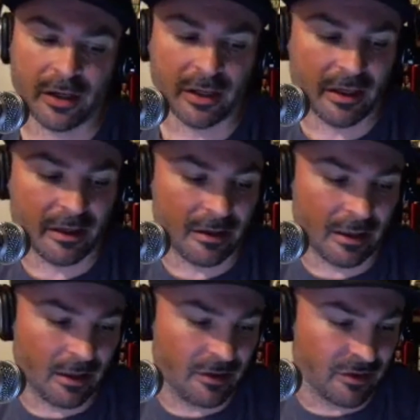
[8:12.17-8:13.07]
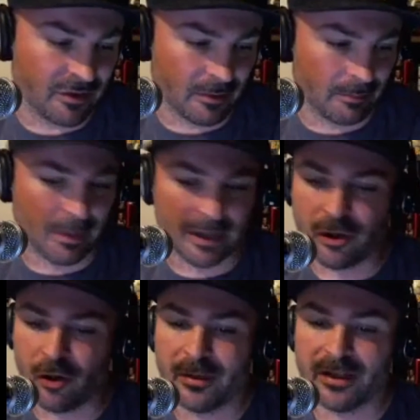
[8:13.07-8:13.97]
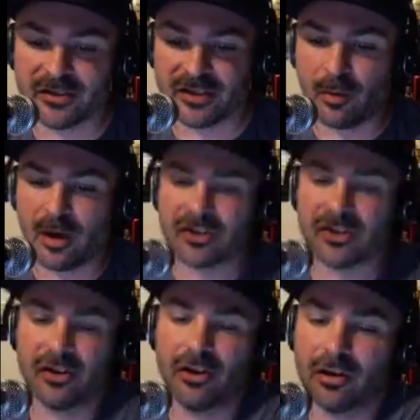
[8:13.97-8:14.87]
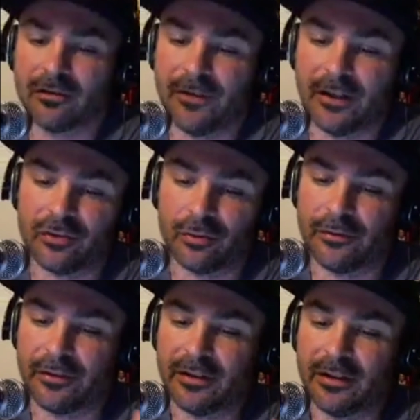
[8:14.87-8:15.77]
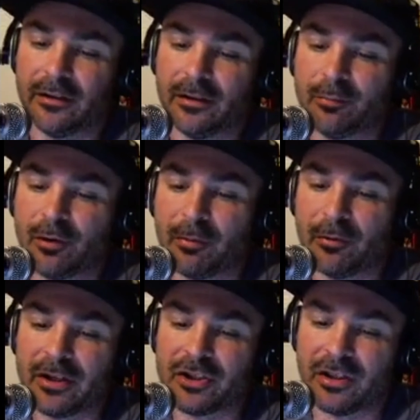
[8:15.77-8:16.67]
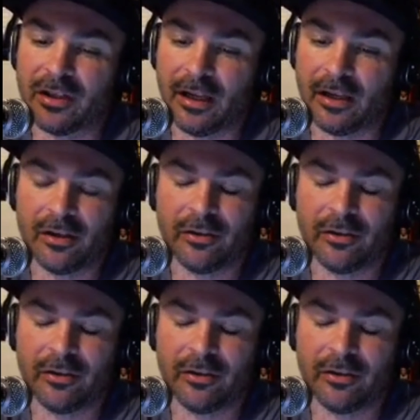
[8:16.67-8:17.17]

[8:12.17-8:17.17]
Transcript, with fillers: and and this is by no means because I watched the Guillard fight sort of in, in, in preparation, and, and